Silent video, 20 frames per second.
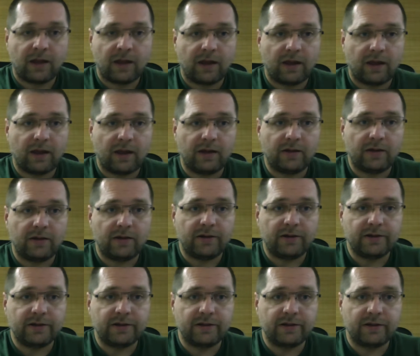And there
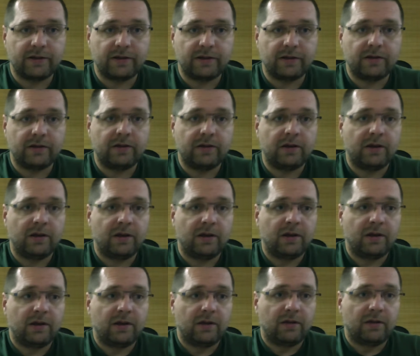is a
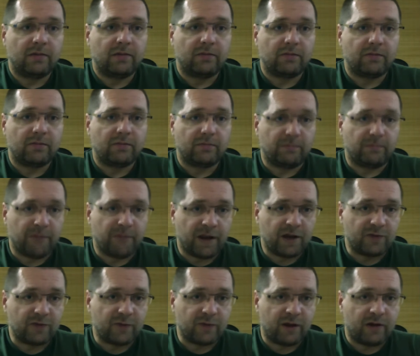
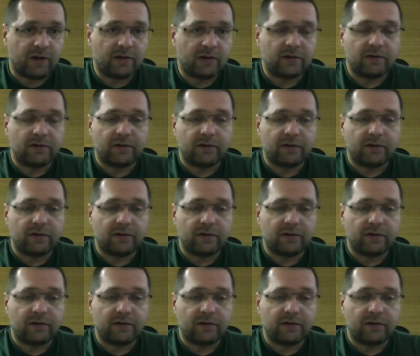management,